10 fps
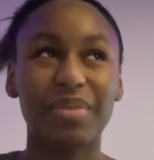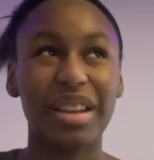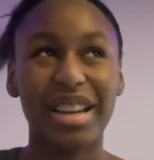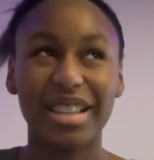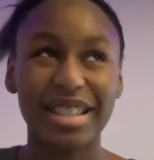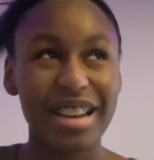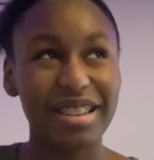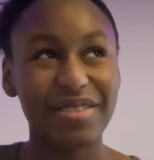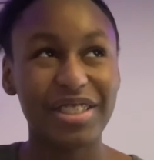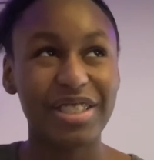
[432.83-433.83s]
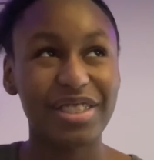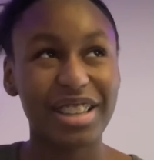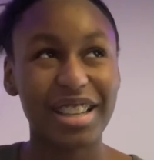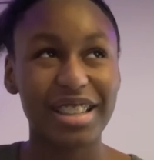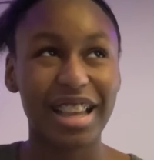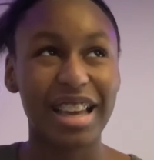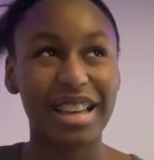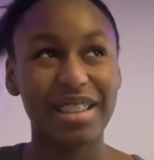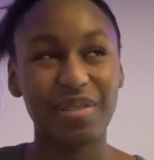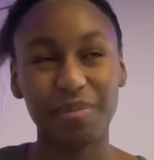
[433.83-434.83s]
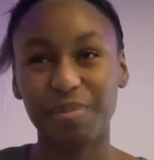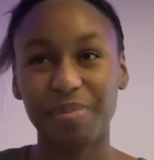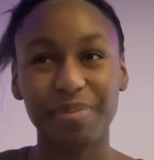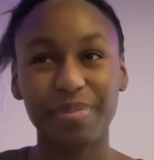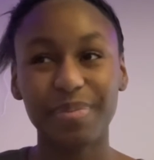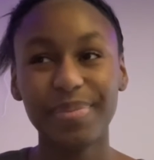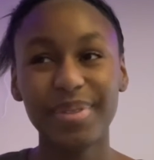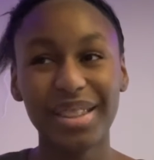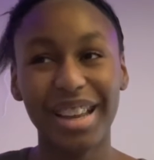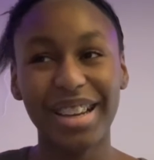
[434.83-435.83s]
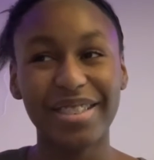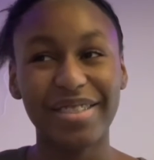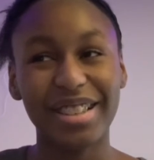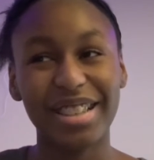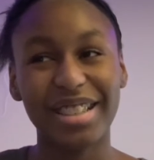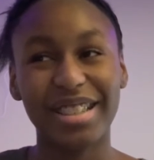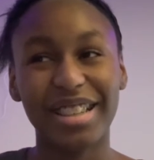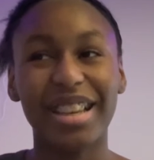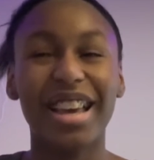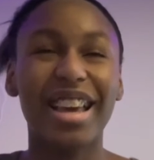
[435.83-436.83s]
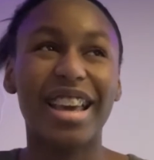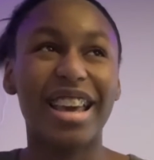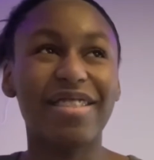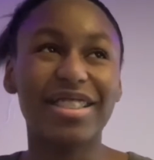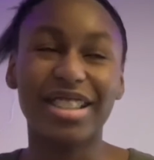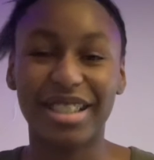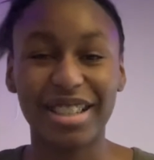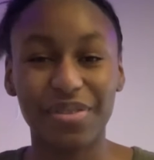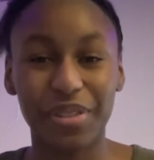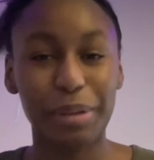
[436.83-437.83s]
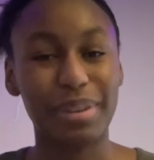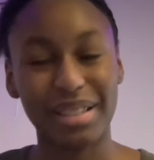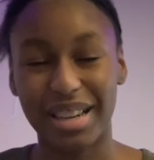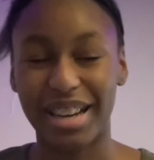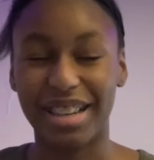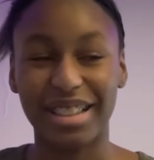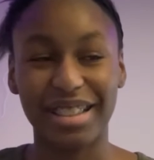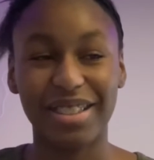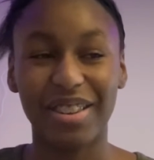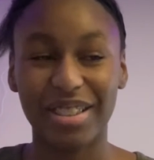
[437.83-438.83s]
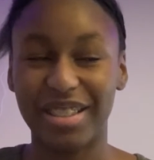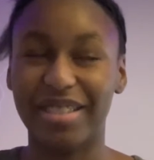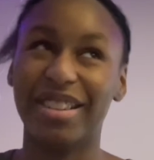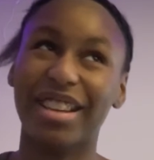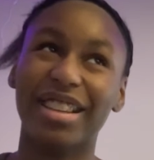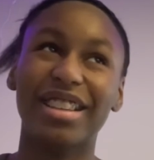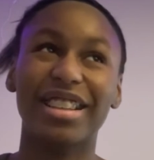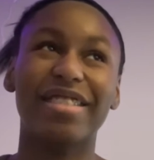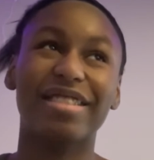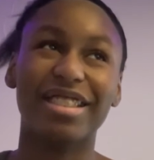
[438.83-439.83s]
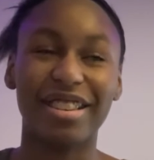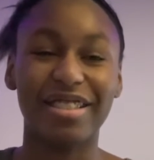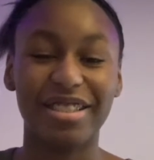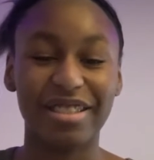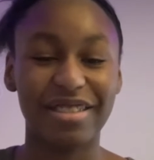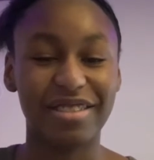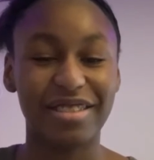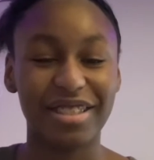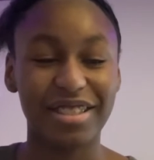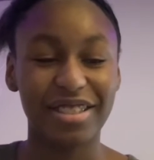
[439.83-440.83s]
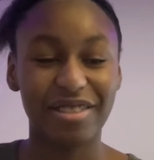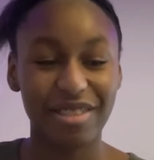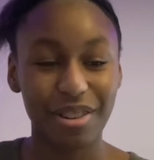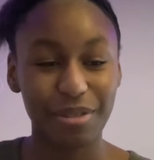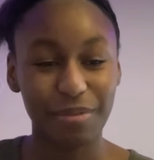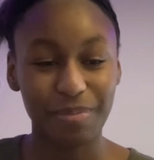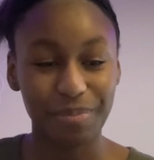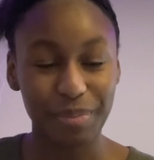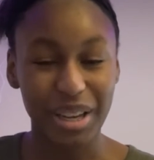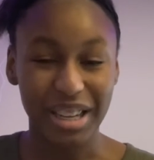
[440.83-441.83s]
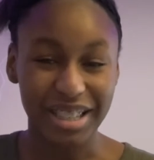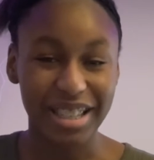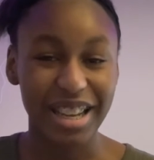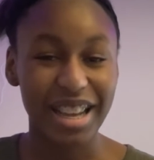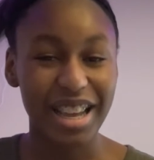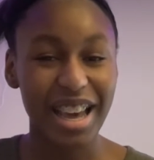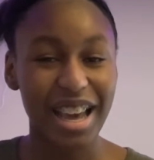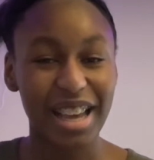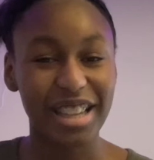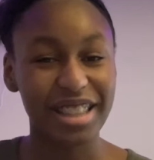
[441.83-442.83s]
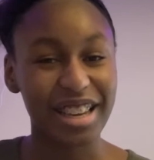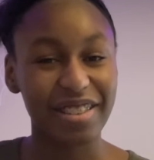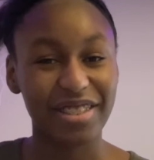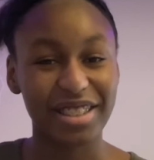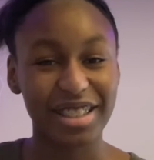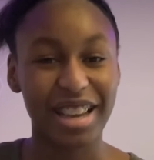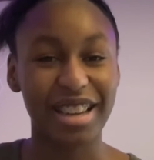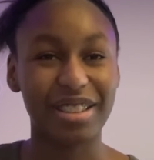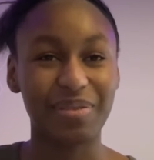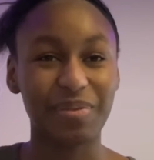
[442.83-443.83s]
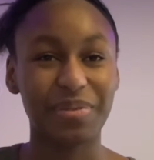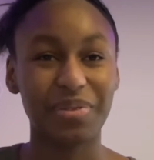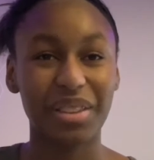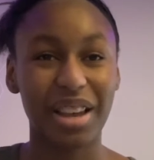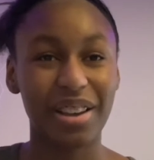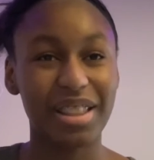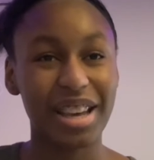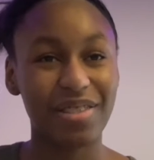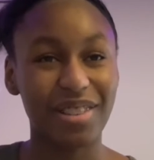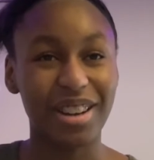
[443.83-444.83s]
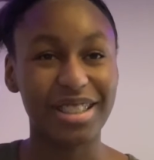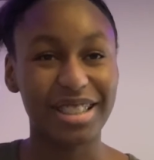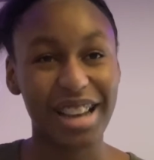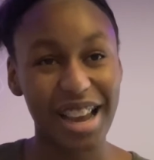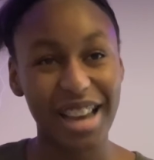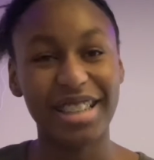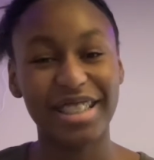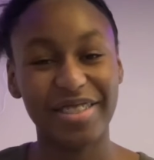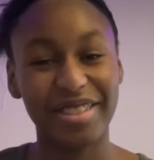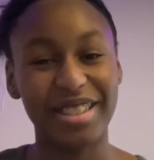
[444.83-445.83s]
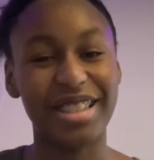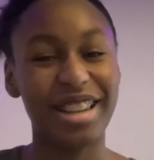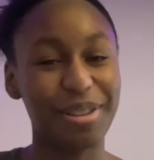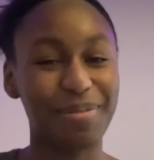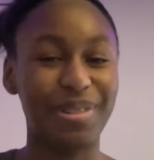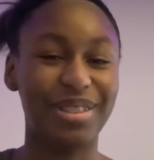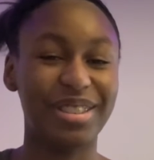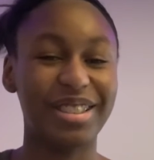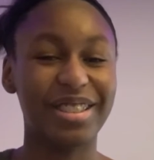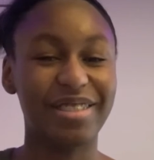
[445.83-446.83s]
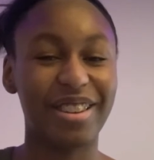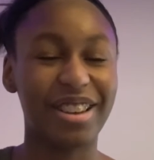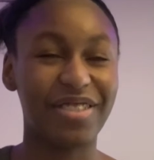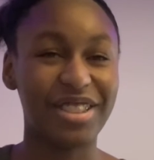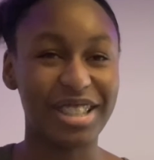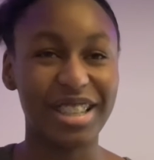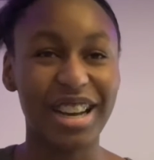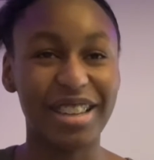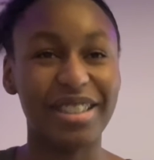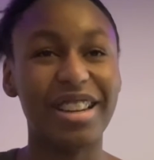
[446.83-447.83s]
astounded me because like, I didn't realize like, it wasn't just females that I talked to, like it was also grown men. And they were saying how they watched and enjoyed Sailor Moon growing up as a child.